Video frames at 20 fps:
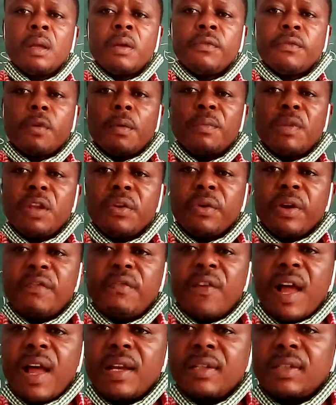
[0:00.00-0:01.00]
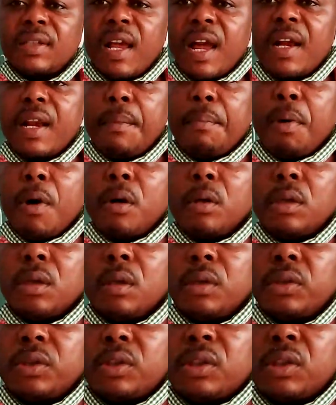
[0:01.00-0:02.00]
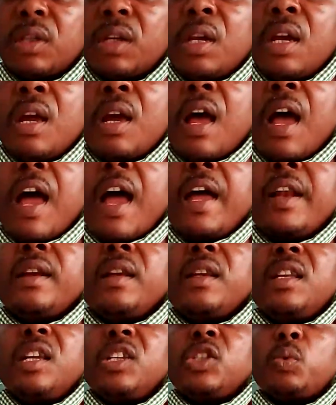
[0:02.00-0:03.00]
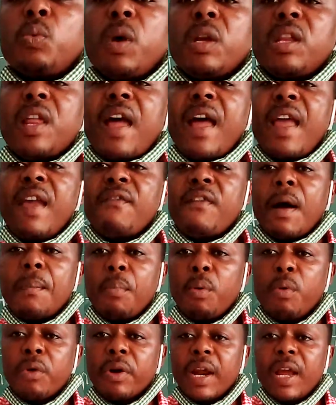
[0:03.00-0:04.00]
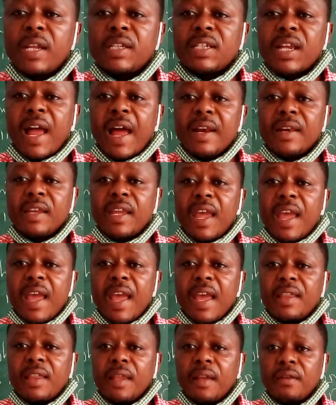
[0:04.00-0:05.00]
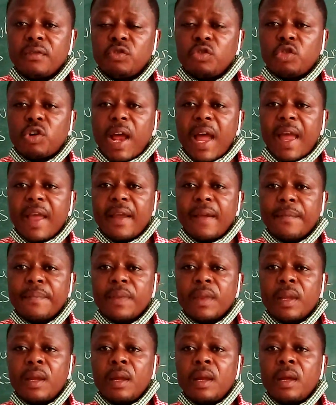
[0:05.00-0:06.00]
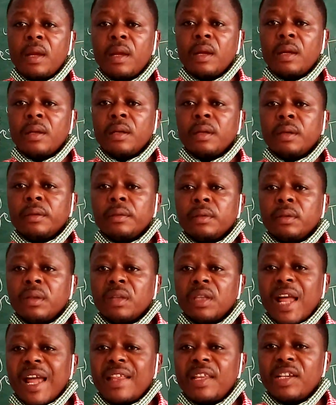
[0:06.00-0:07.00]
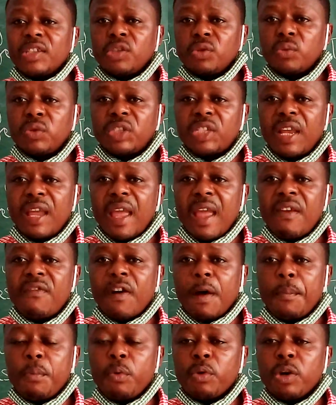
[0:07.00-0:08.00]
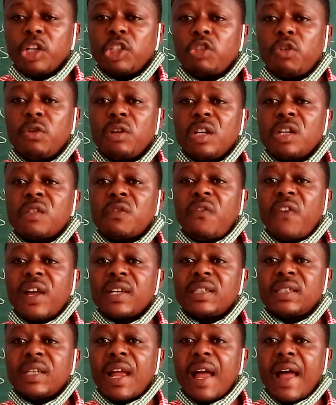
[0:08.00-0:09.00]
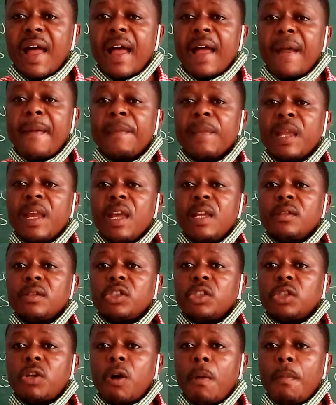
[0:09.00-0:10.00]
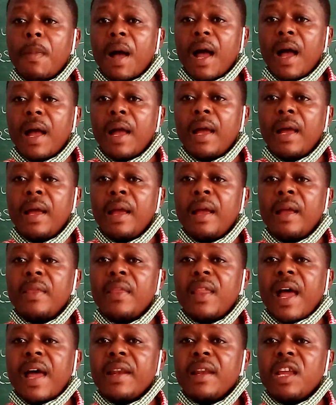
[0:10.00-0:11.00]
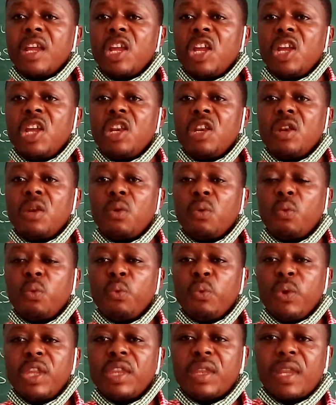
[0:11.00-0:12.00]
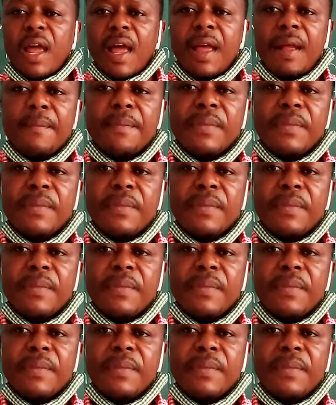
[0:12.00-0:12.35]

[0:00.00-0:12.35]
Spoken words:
from the rivers and the puddles, and this water evaporates and gets dry. That is to say, evaporation is faster in summer than in winter.